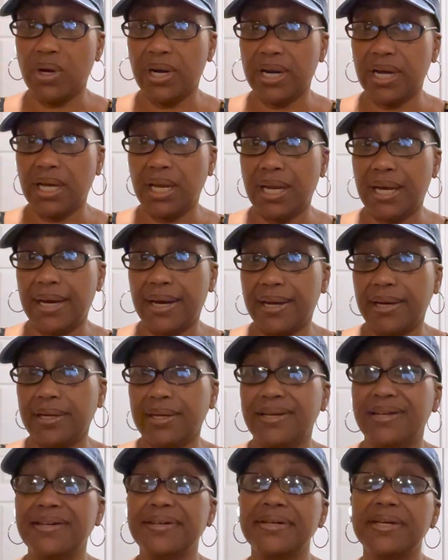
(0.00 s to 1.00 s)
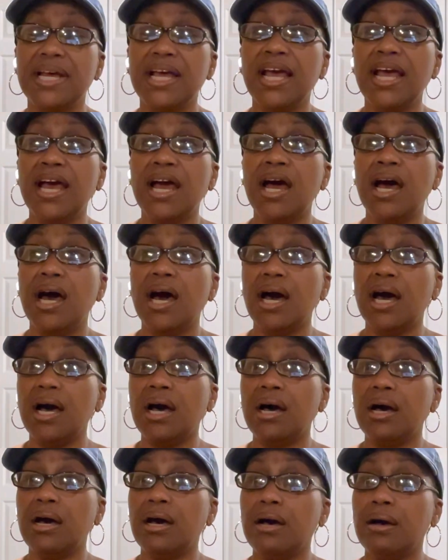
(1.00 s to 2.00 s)
o'clock.
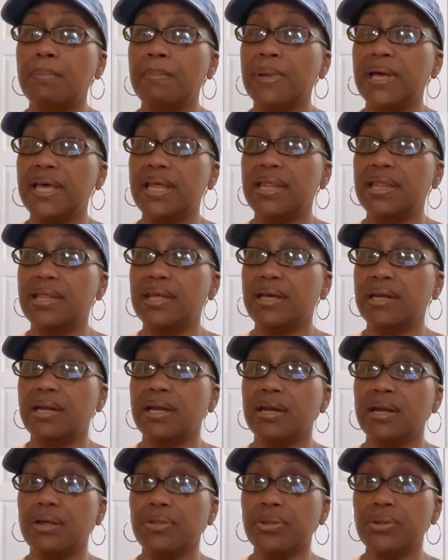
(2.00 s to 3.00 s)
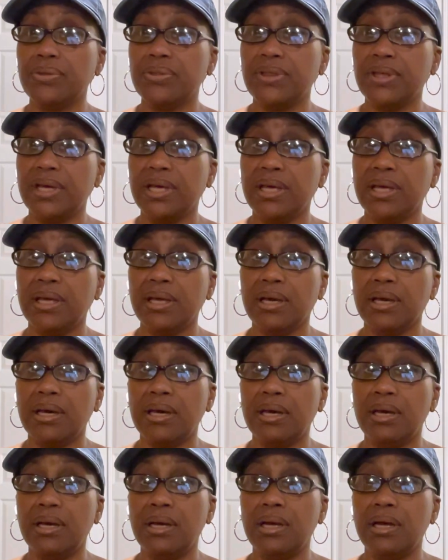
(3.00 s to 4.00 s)
And then another thing
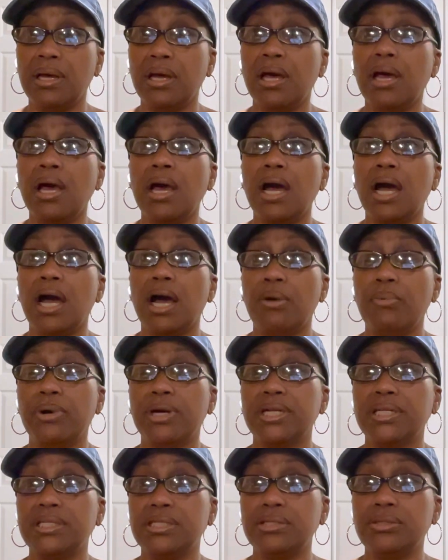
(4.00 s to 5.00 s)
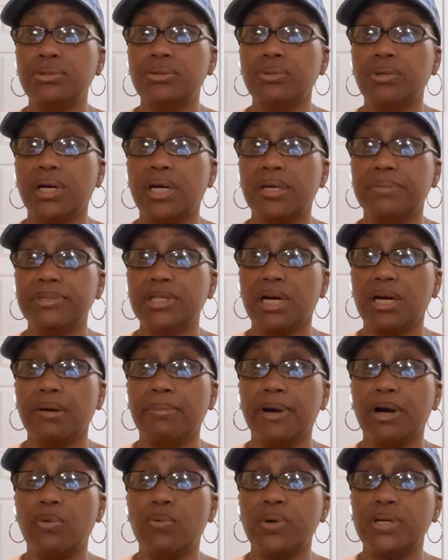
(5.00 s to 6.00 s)
I wanted to talk
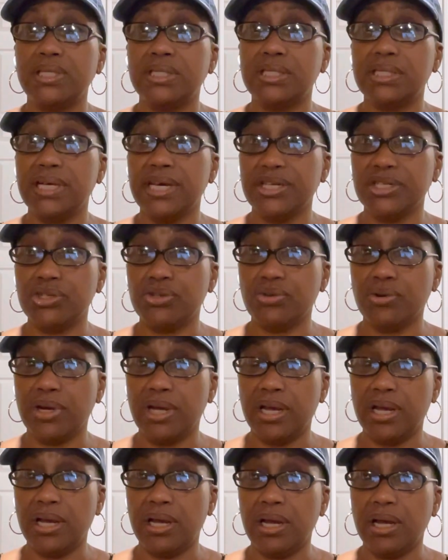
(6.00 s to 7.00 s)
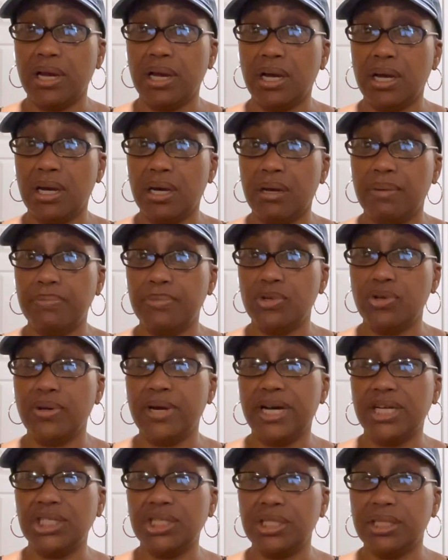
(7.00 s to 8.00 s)
about was yesterday. You
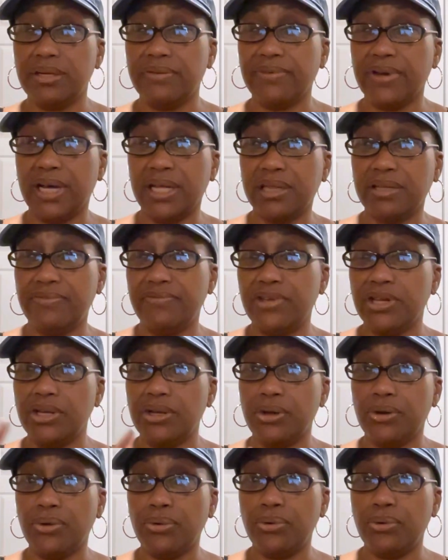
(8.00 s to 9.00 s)
guys should have got the video